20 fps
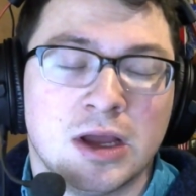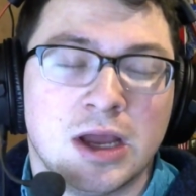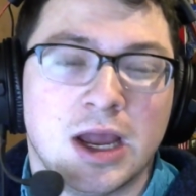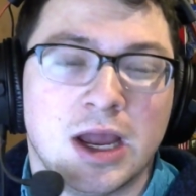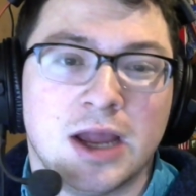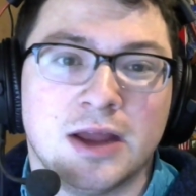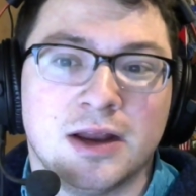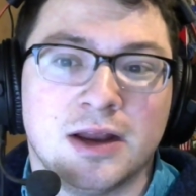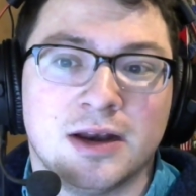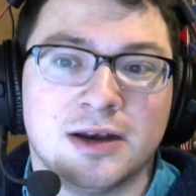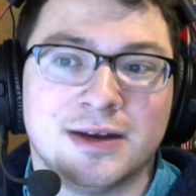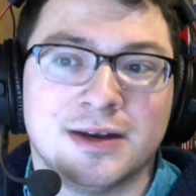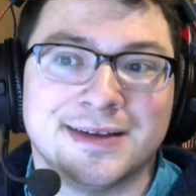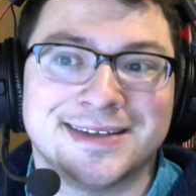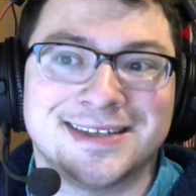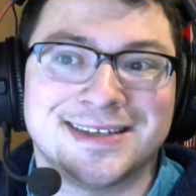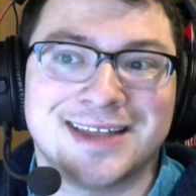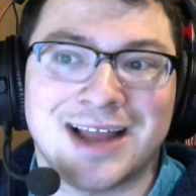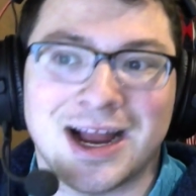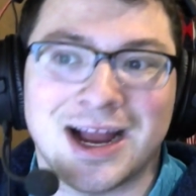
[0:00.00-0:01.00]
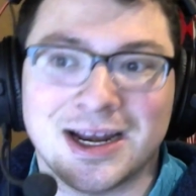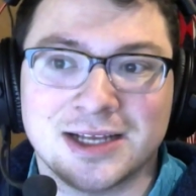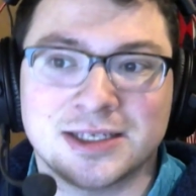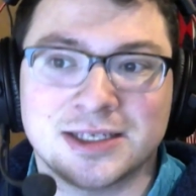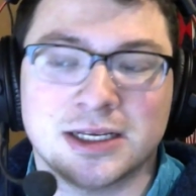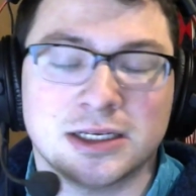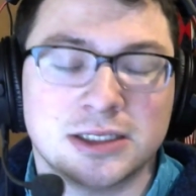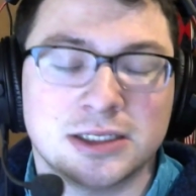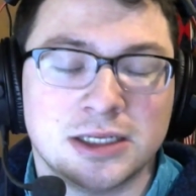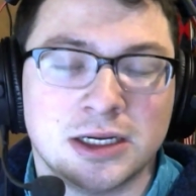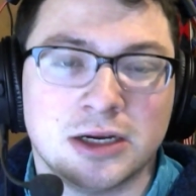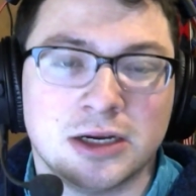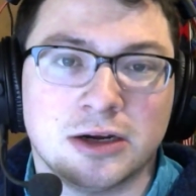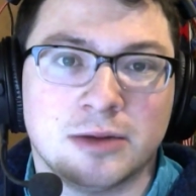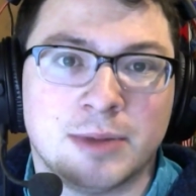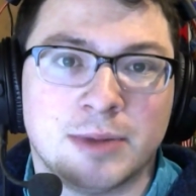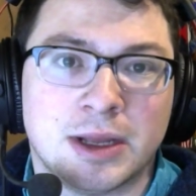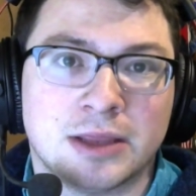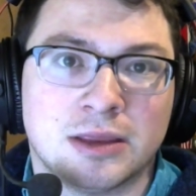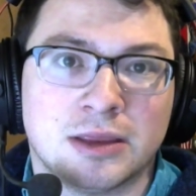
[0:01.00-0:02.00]
And it kind of sucks to hear
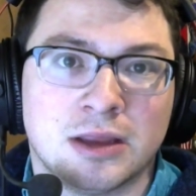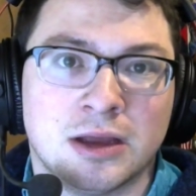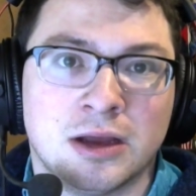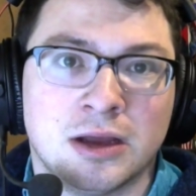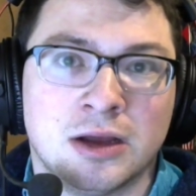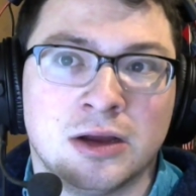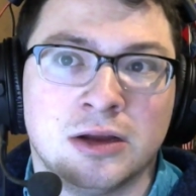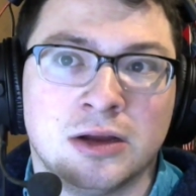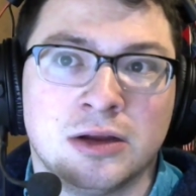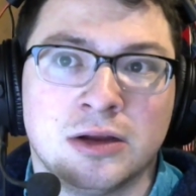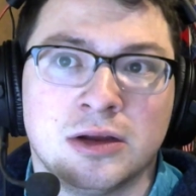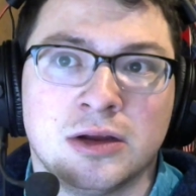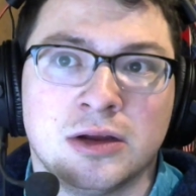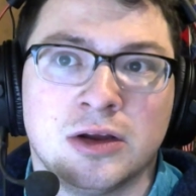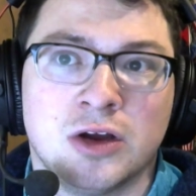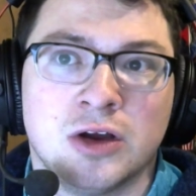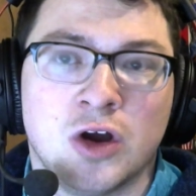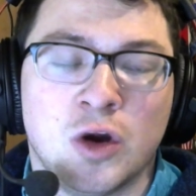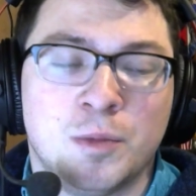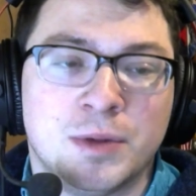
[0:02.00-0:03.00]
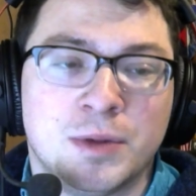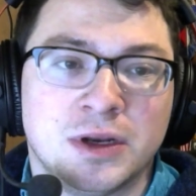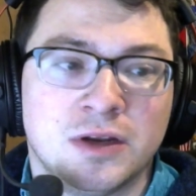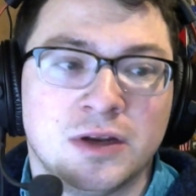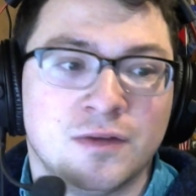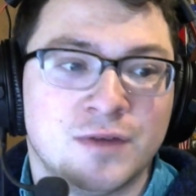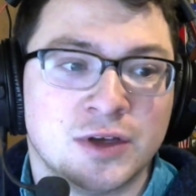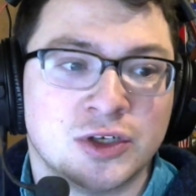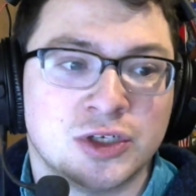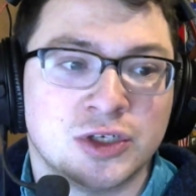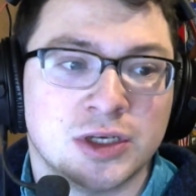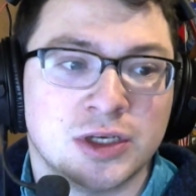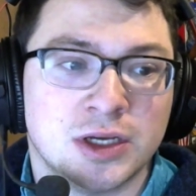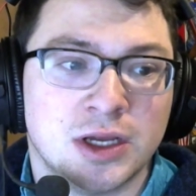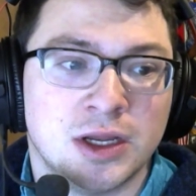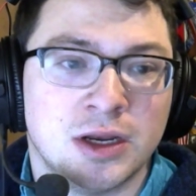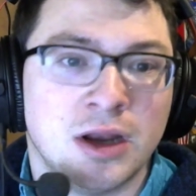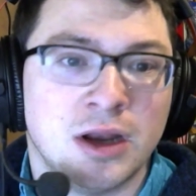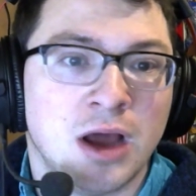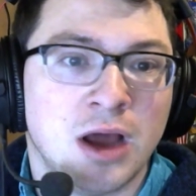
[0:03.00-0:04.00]
about the open
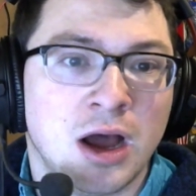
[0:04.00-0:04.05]
division